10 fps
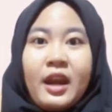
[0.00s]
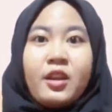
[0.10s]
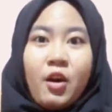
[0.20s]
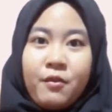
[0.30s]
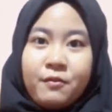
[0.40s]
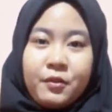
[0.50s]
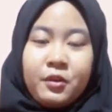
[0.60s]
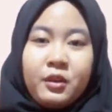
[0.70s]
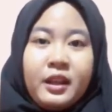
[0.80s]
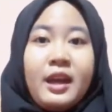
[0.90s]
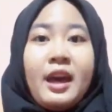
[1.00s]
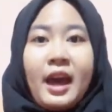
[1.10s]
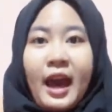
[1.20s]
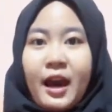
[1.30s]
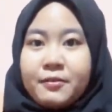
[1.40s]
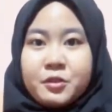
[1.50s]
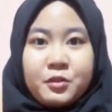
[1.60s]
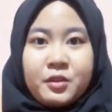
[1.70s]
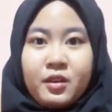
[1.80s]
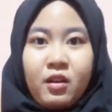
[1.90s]
and hopeful
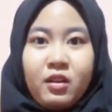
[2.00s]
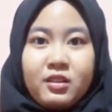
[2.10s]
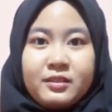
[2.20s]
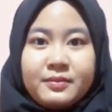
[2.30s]
after it all.